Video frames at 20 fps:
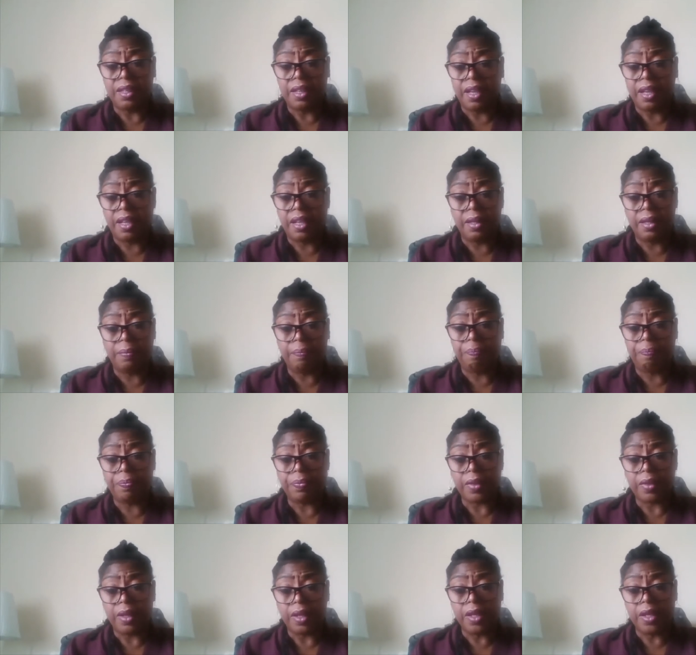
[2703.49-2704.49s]
Um,
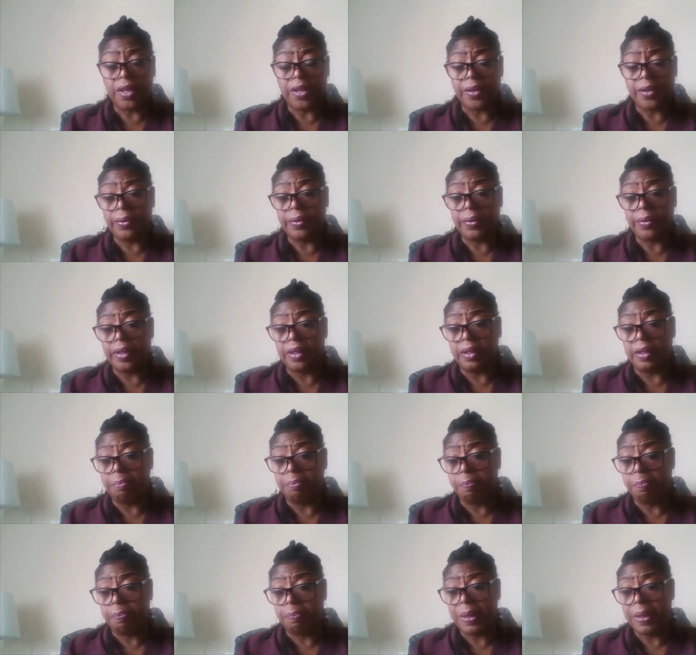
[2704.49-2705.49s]
you know, uh,
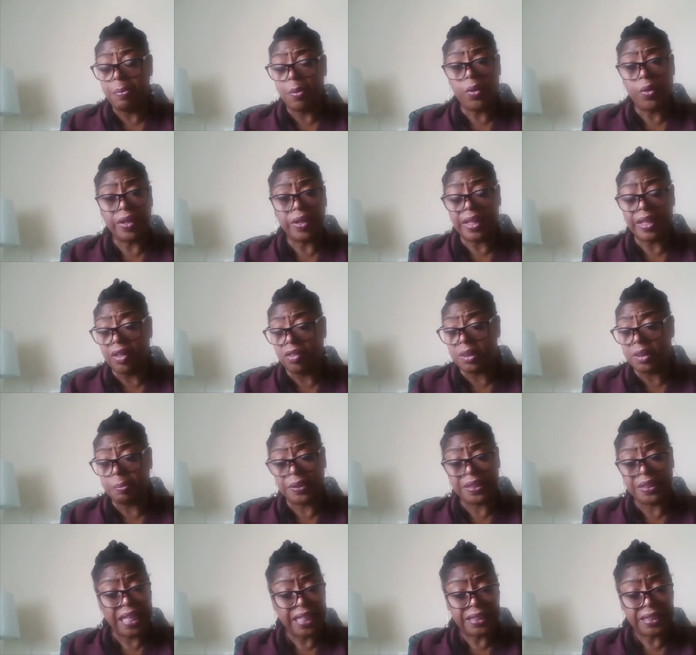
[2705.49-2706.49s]
people working in
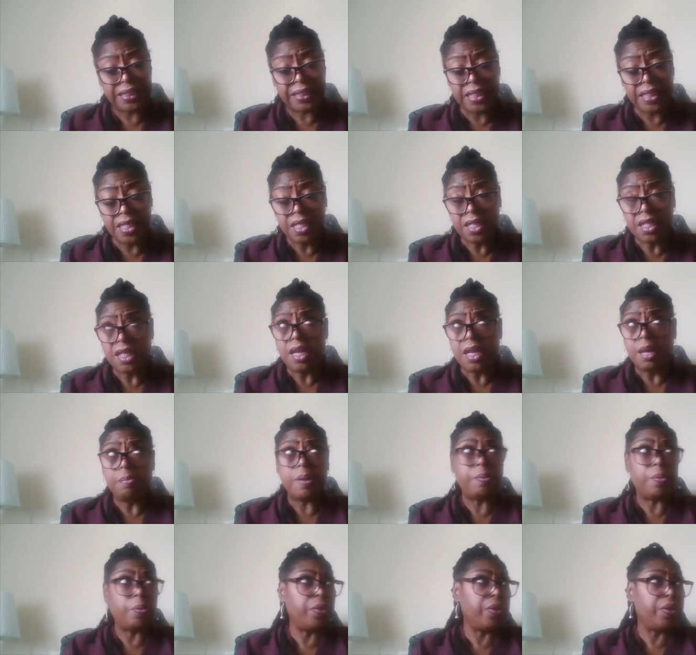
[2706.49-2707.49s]
hospitality,
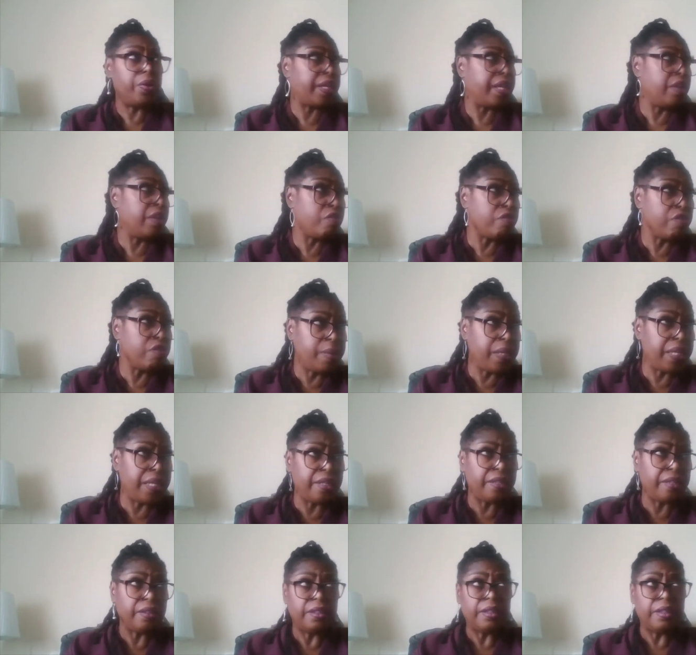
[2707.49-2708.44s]
people working grooming,